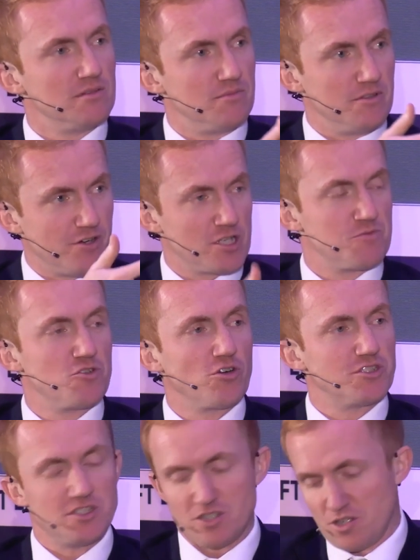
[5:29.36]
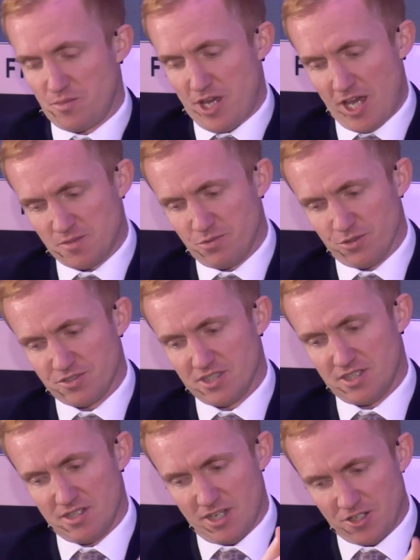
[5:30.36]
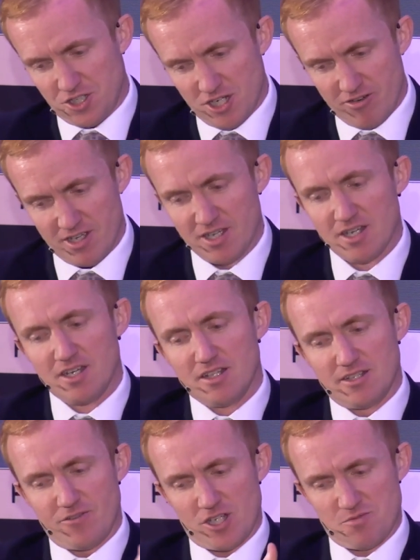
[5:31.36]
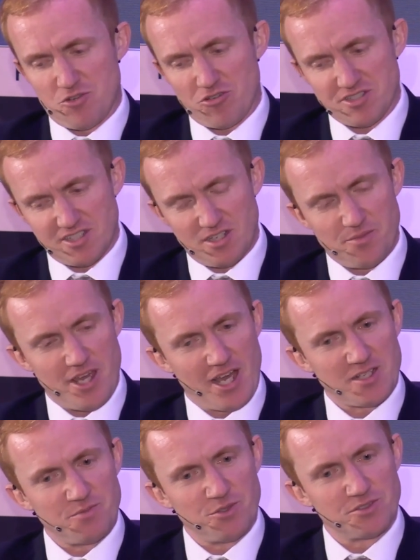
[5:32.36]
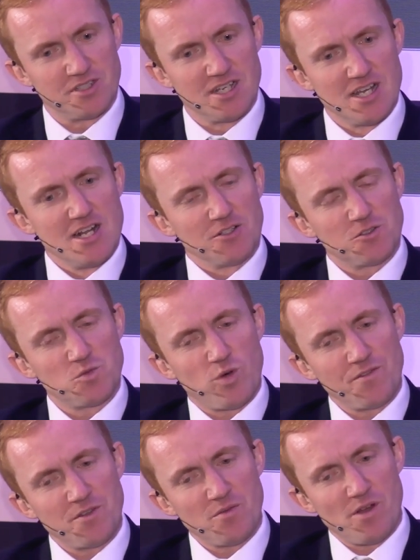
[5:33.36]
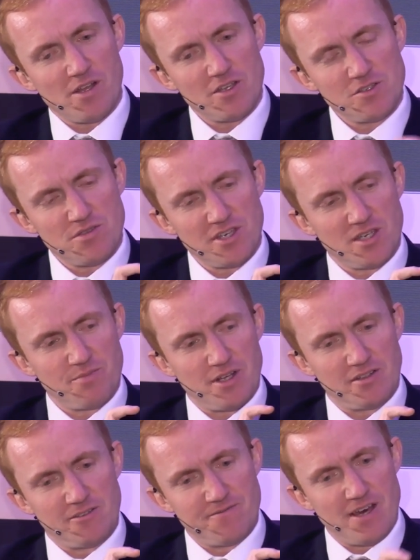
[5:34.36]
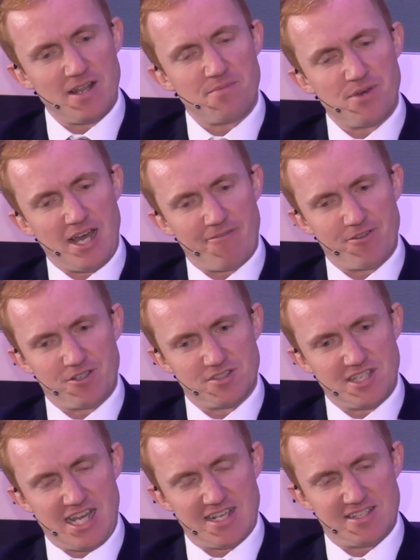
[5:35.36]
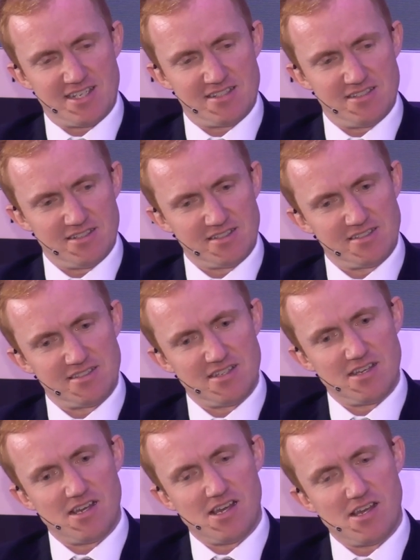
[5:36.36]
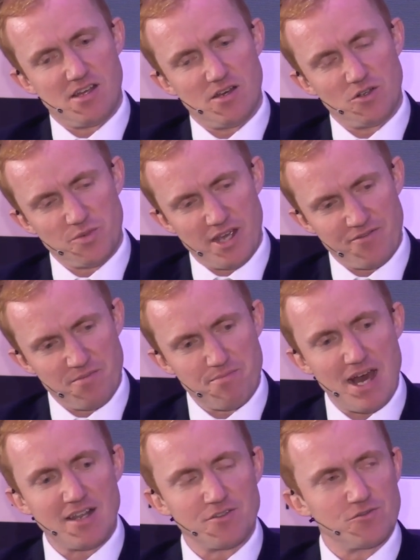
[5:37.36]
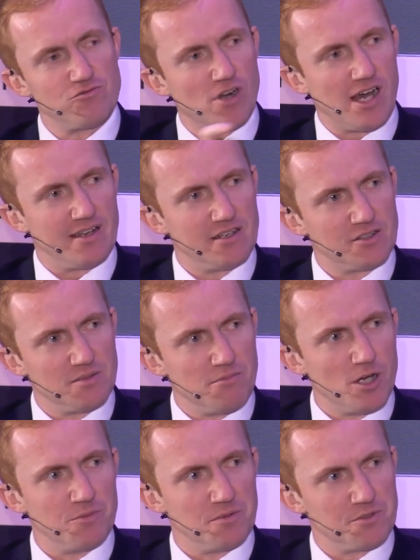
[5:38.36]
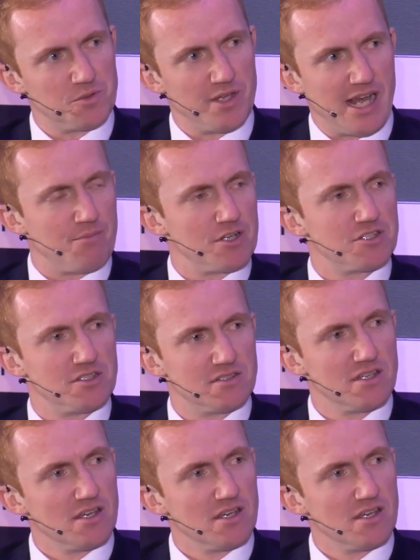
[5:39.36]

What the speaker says: the vast majority is going to be exported. In Nigeria, the vast majority is going to be exported. Just wondered, as you think about developing Africa's gas assets, do we have the balance right at the moment between how much is